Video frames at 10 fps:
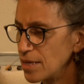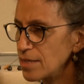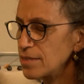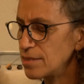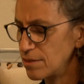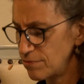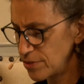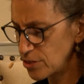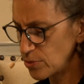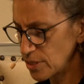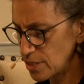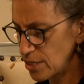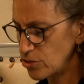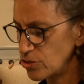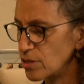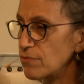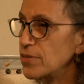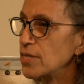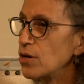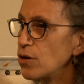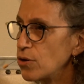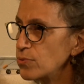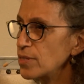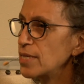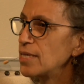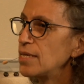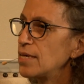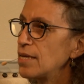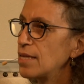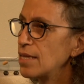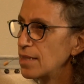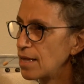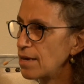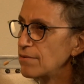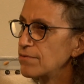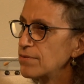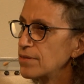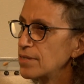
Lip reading: individualization of the only life